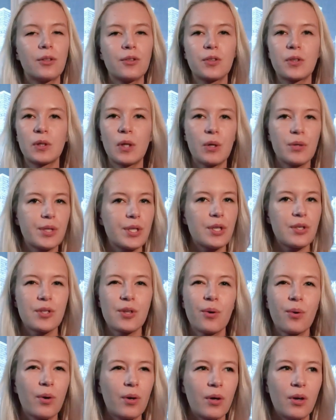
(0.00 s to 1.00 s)
not closing
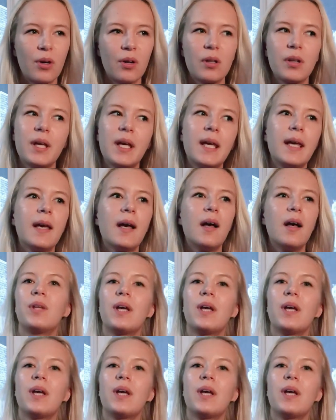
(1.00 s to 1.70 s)
so early.